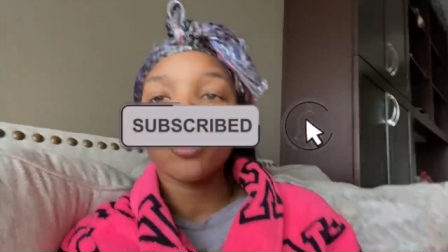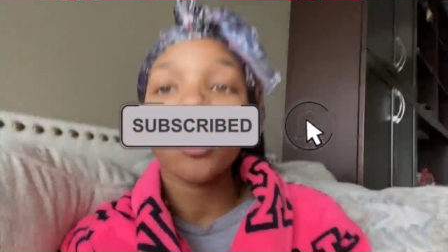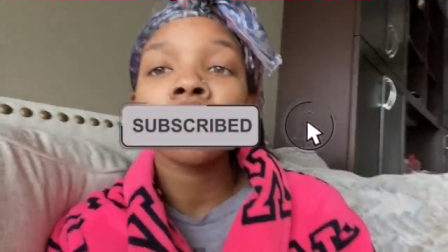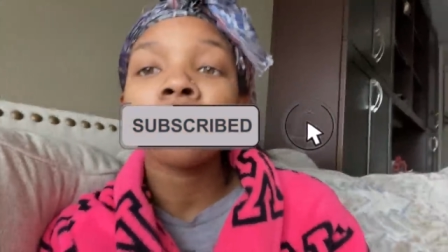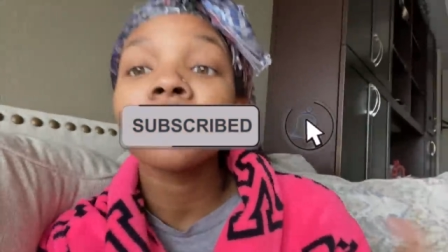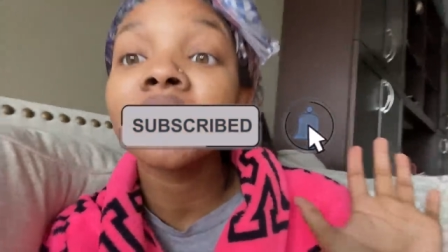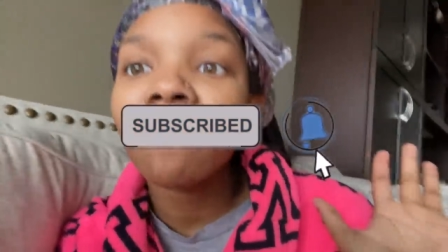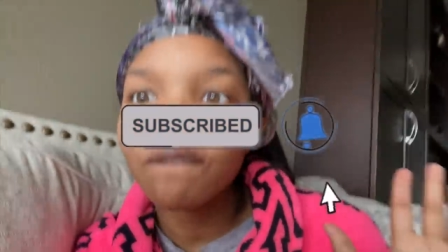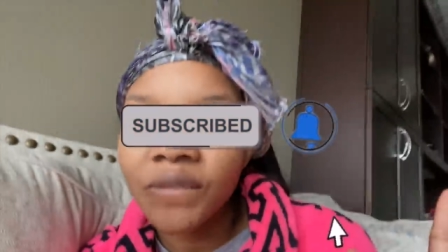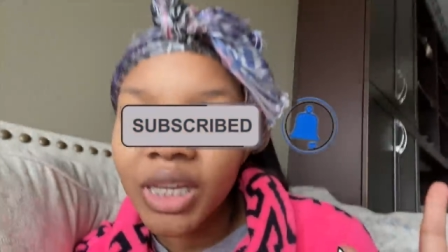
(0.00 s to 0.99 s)
we're on the road
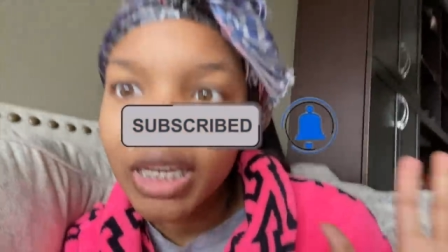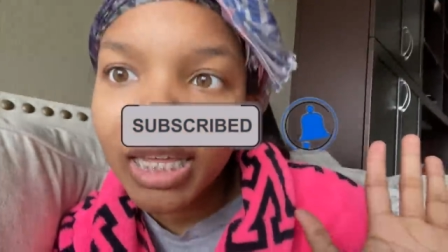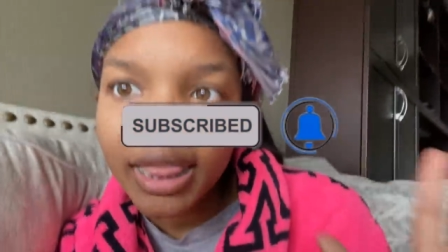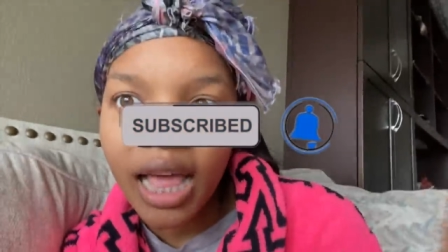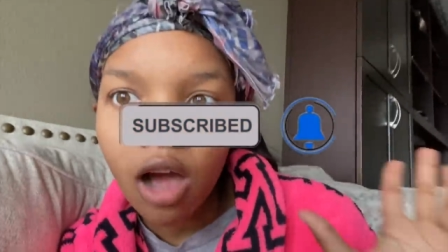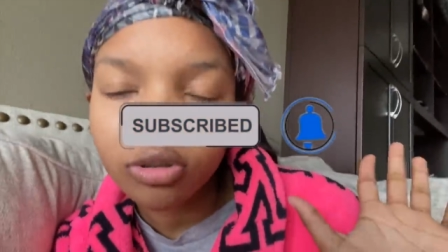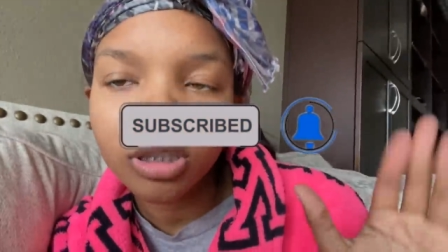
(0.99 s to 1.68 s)
to 50,000